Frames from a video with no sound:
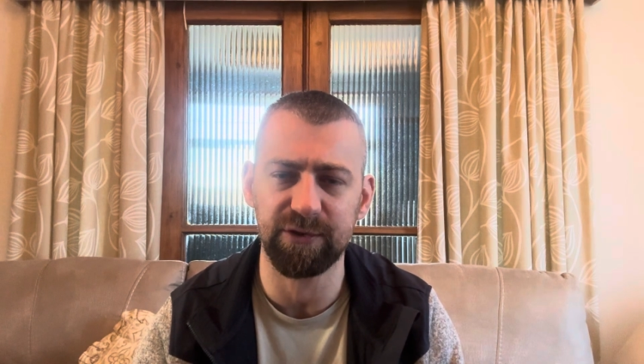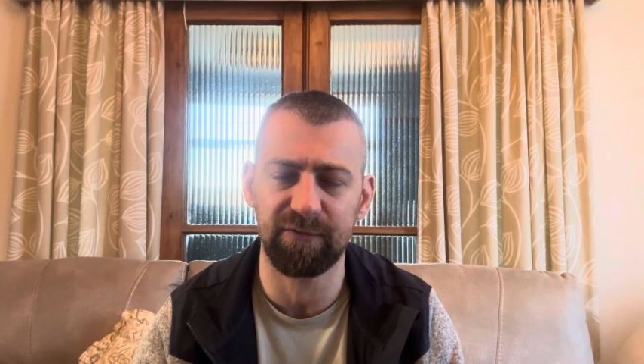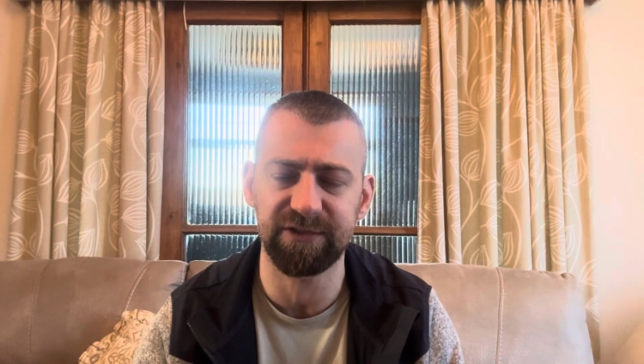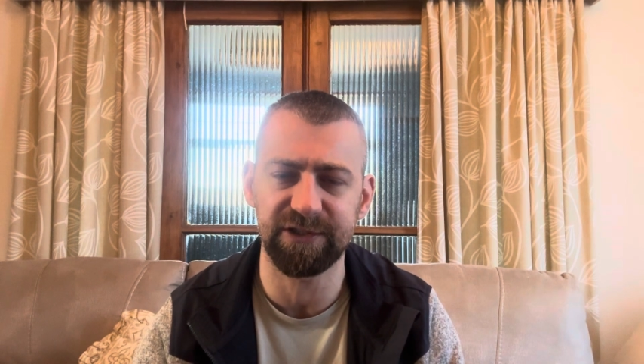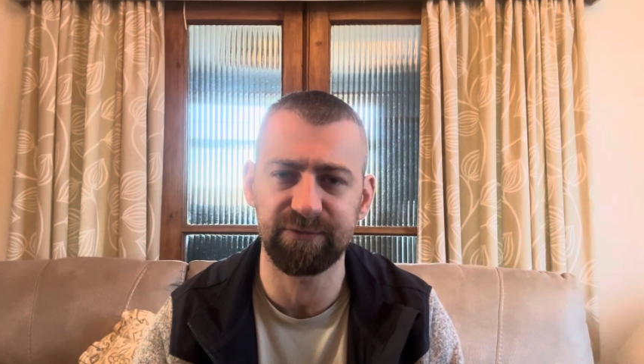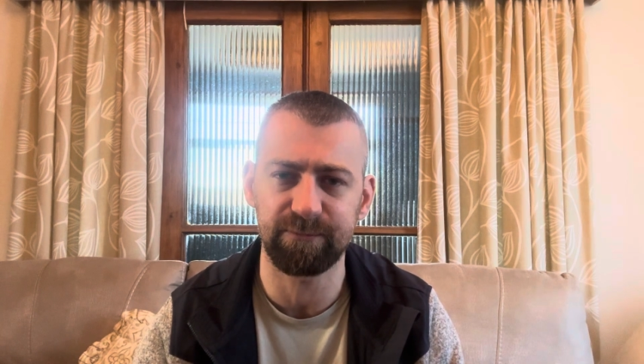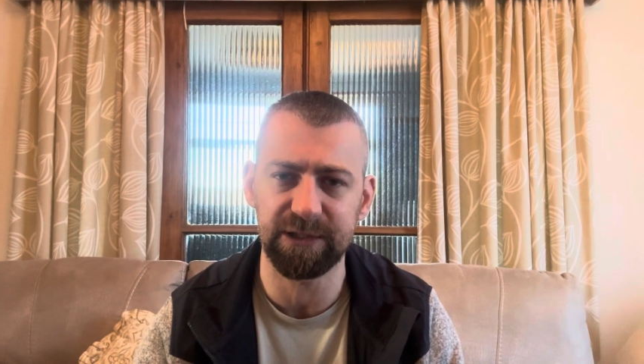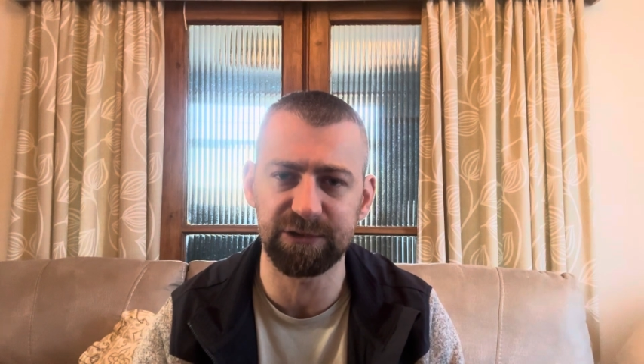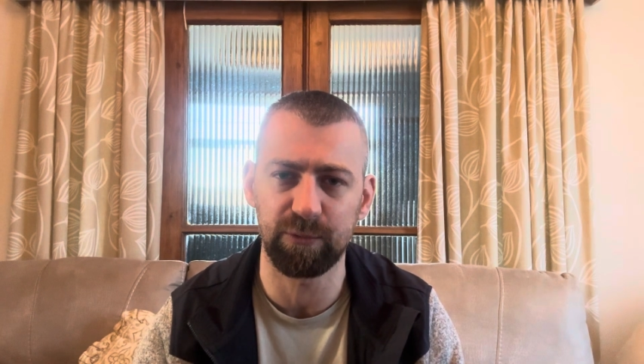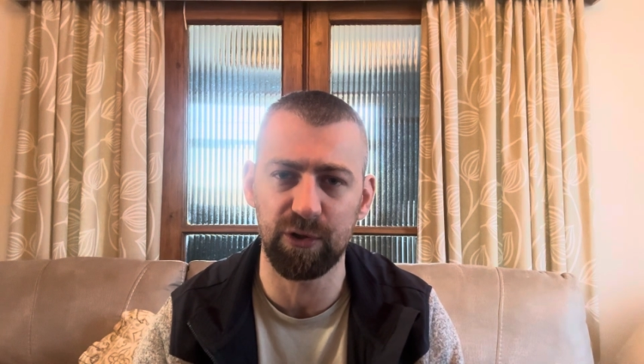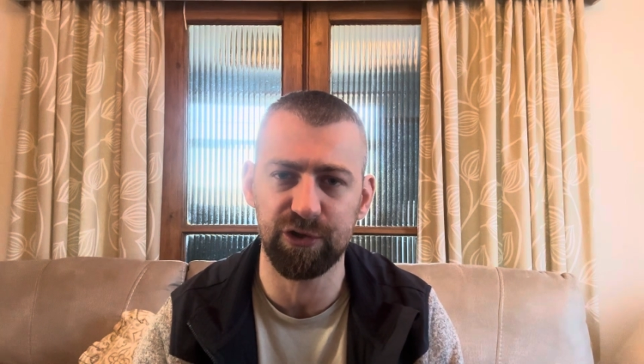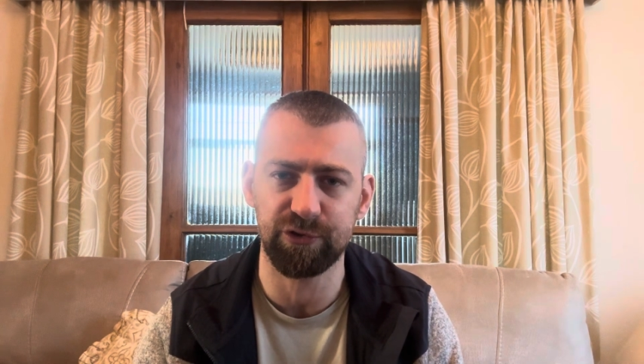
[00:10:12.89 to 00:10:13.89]
Obviously, his
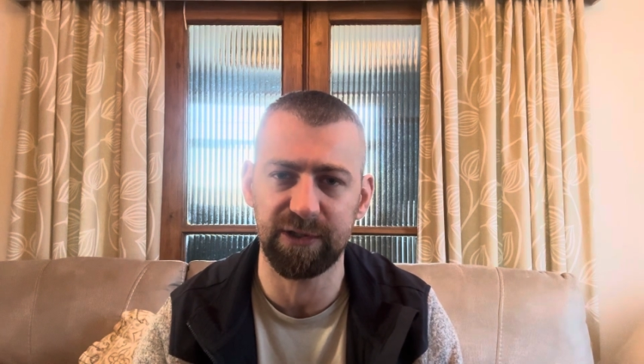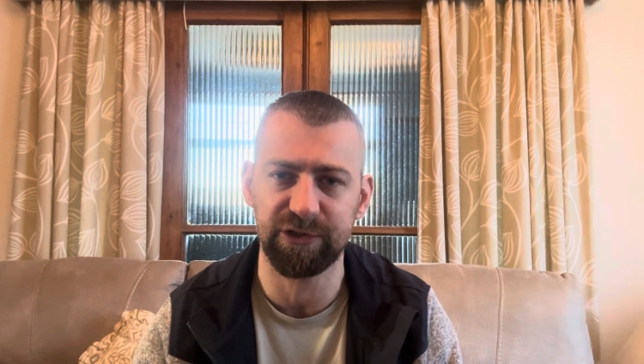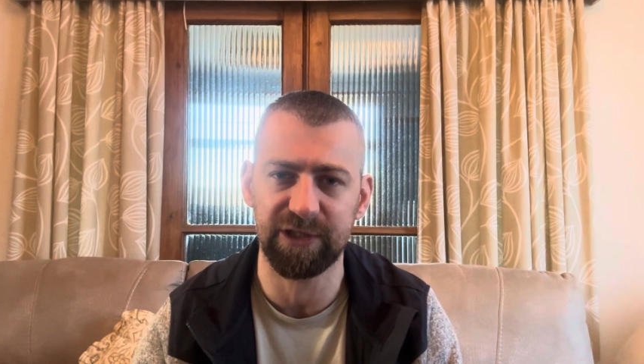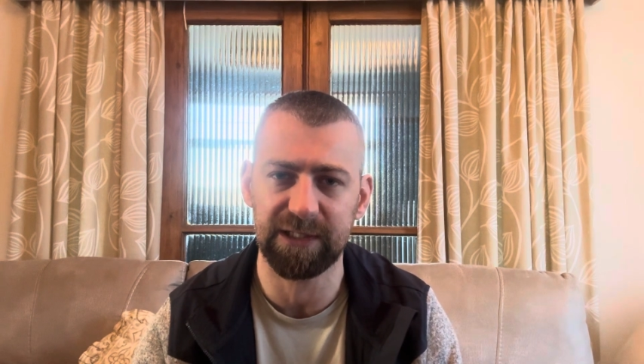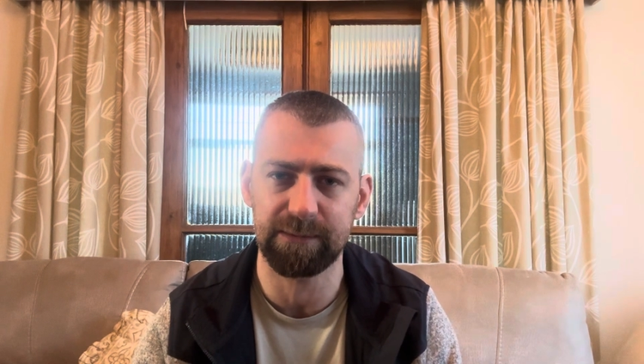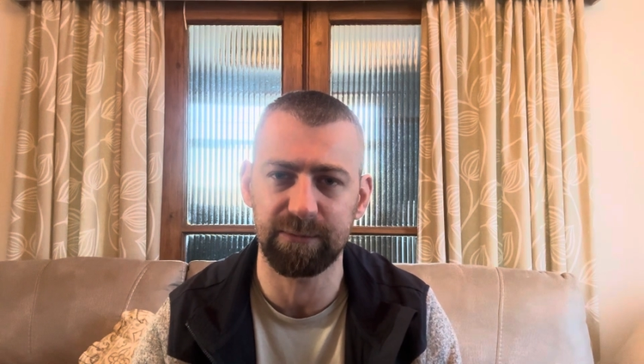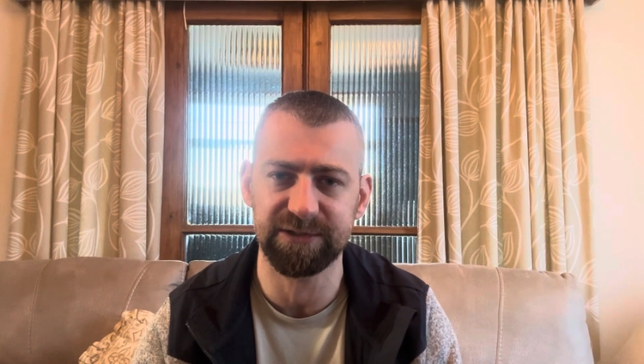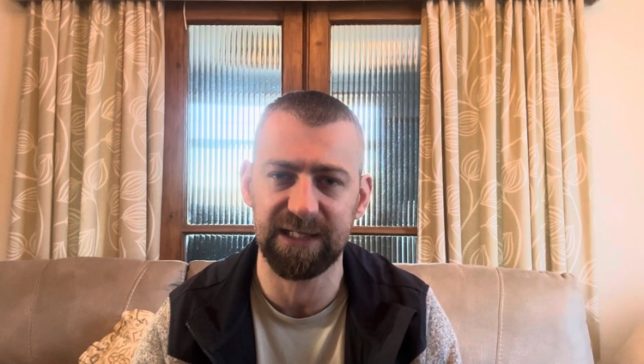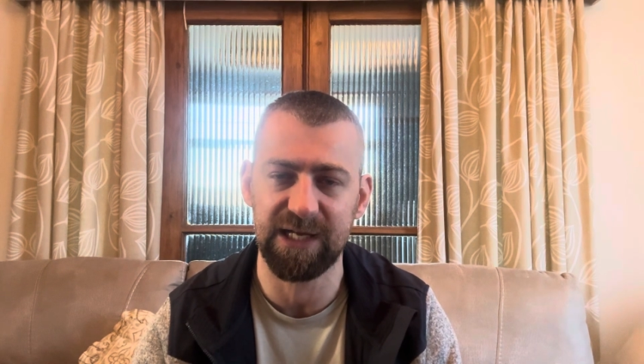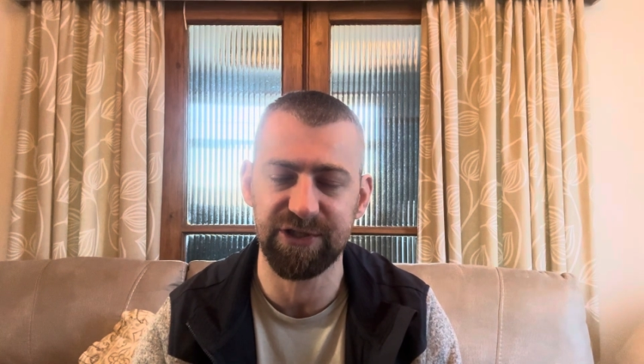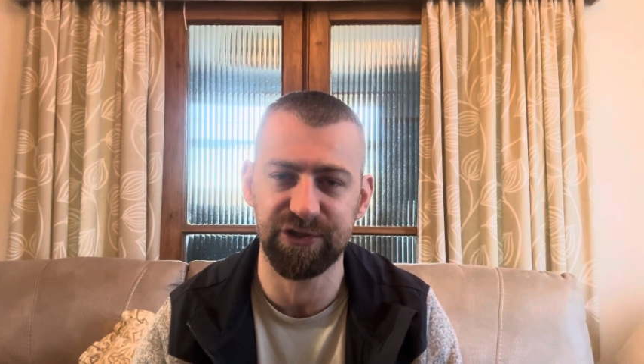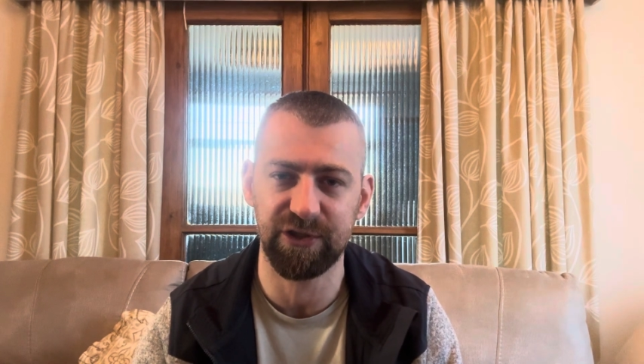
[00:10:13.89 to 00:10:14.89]
worst run at Cheltenham was
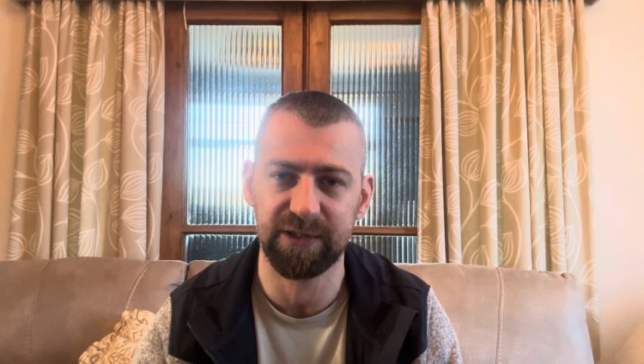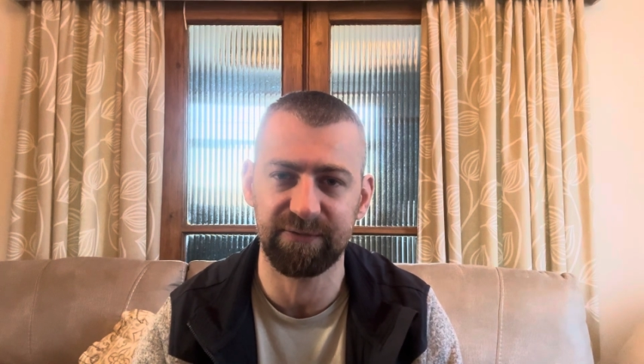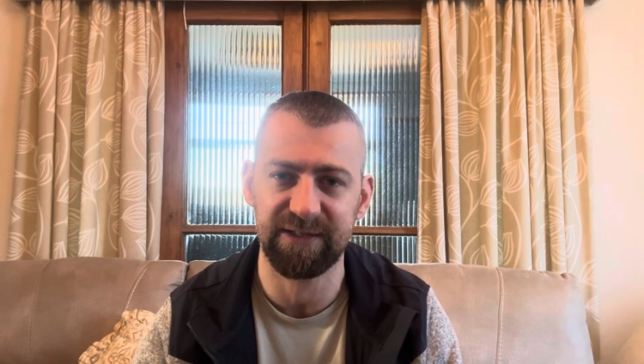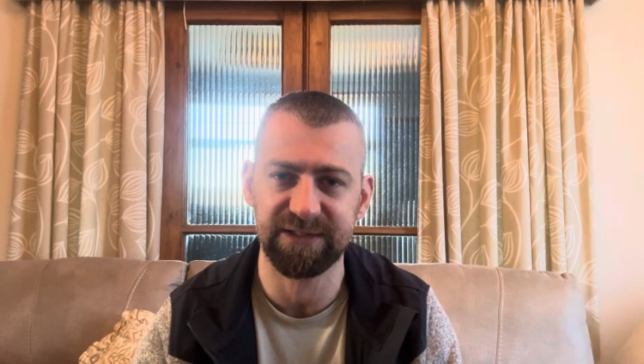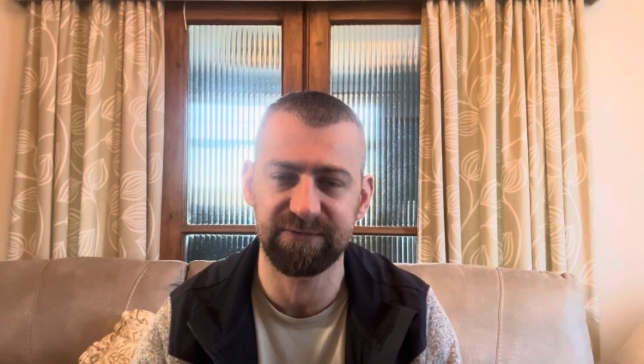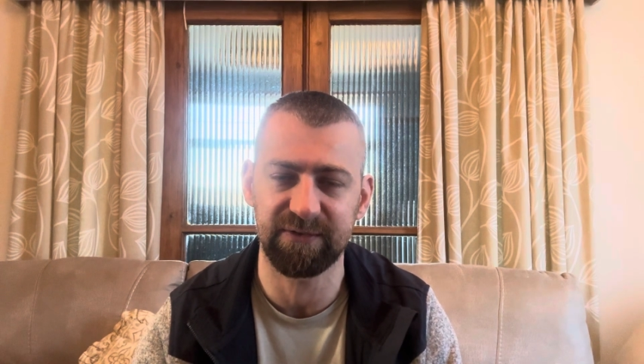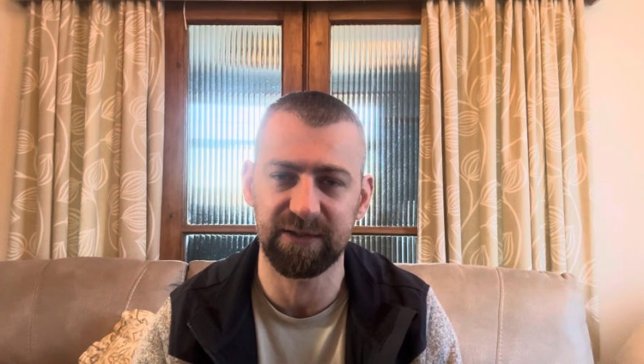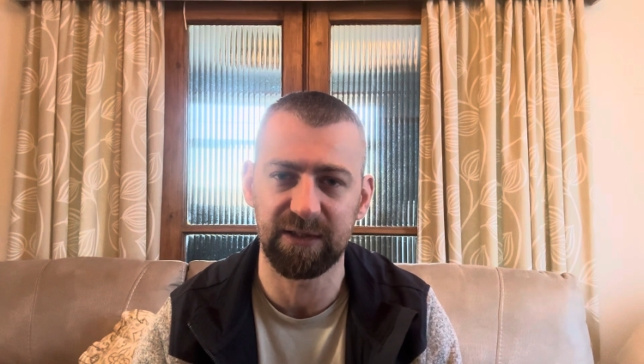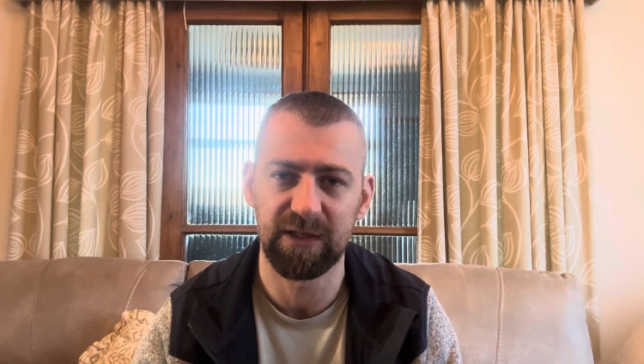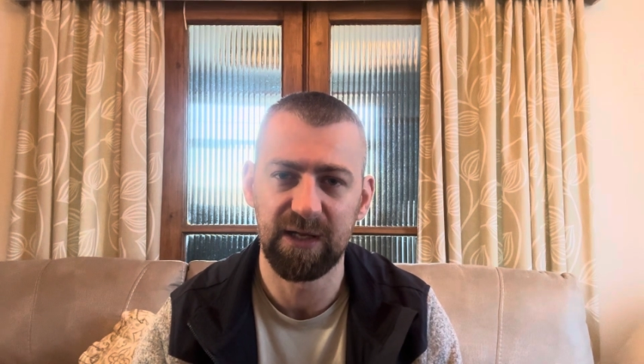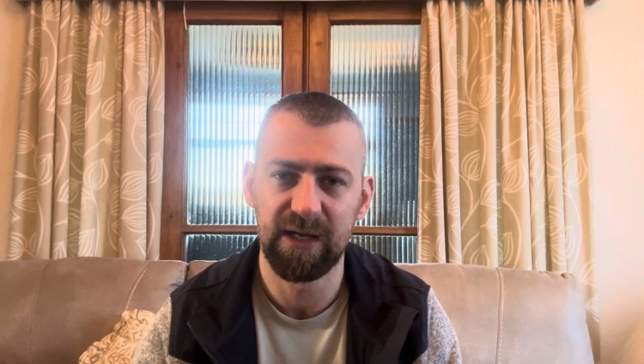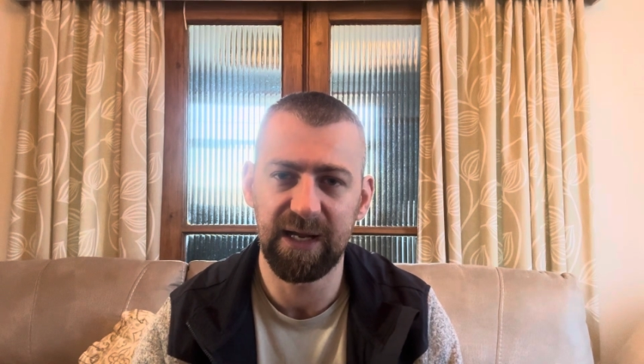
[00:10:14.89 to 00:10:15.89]
last year at the festival
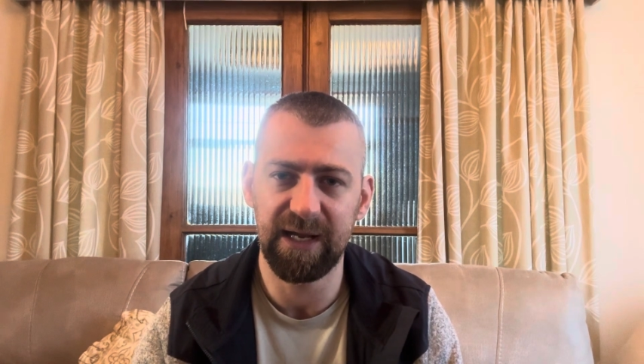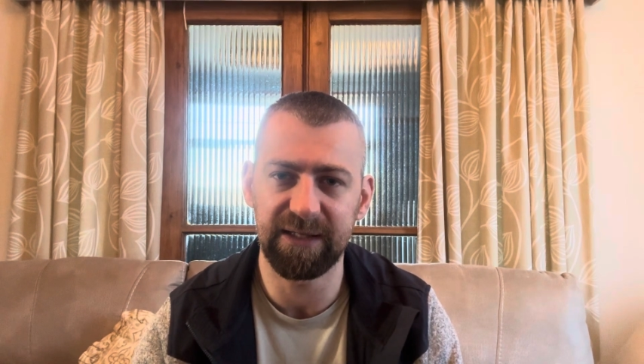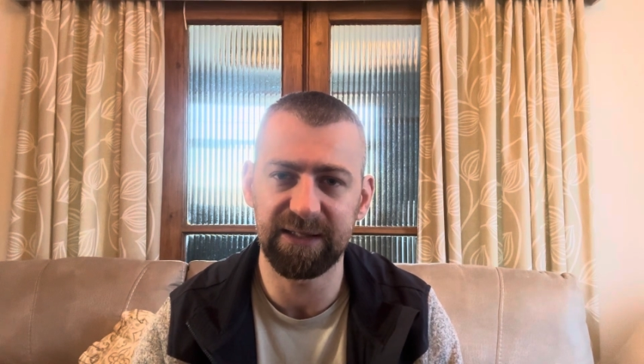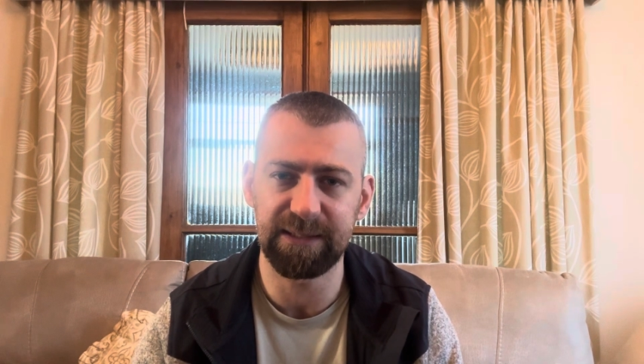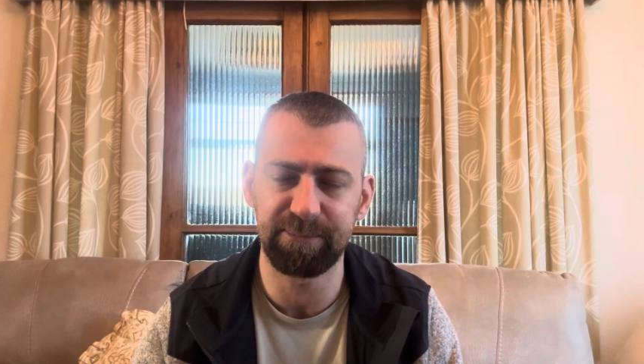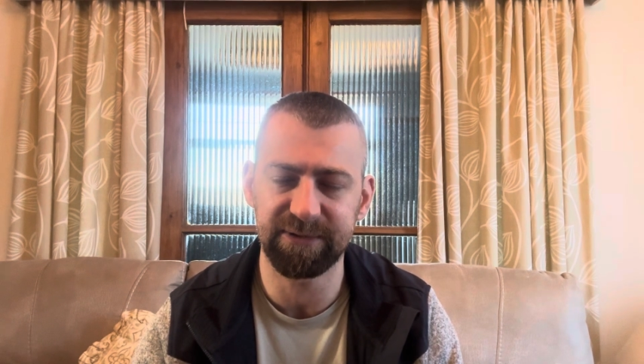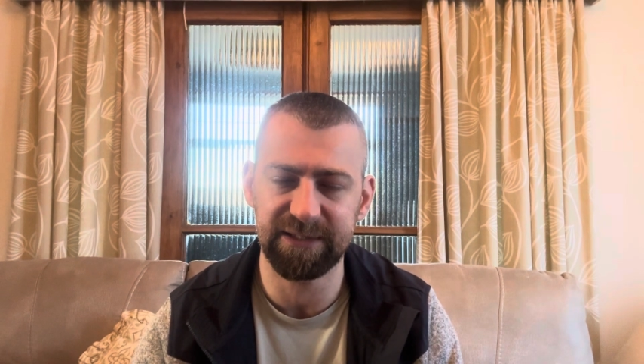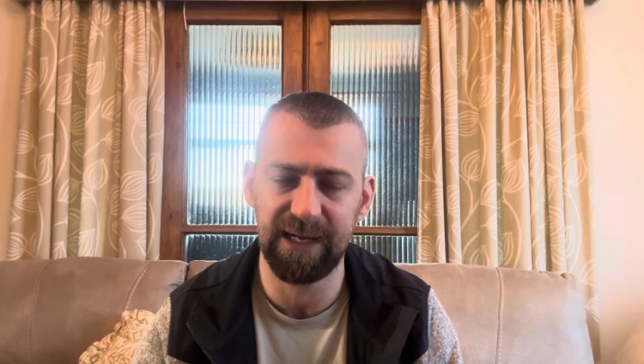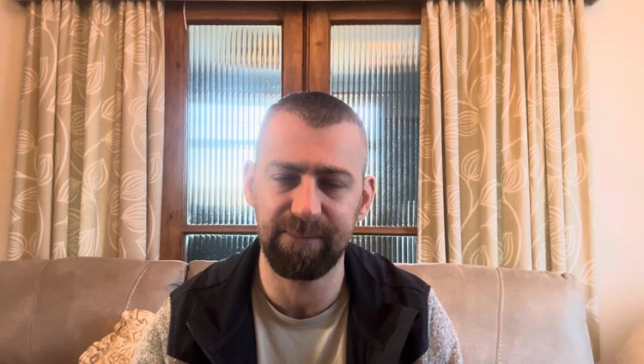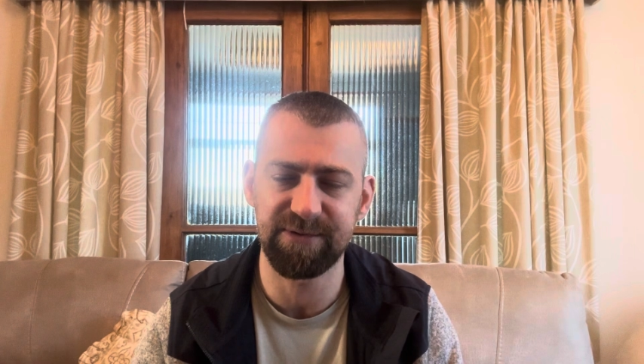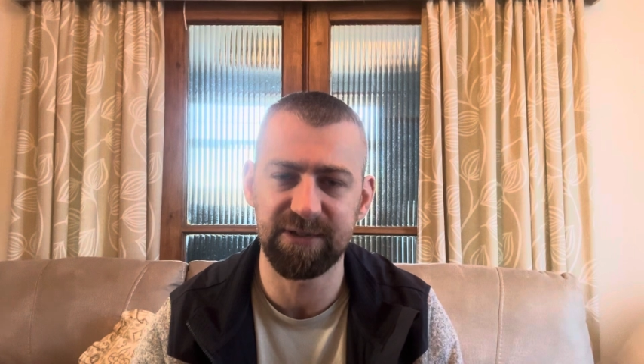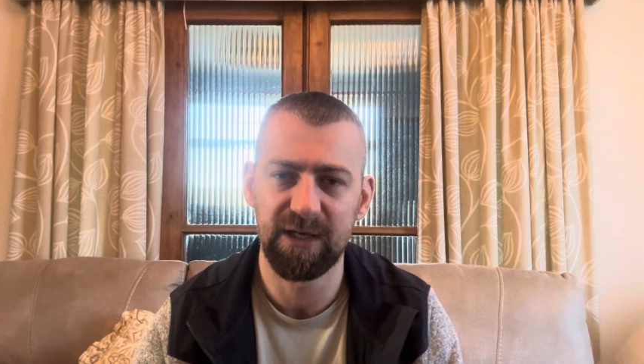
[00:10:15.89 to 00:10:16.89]
in the Pertemps.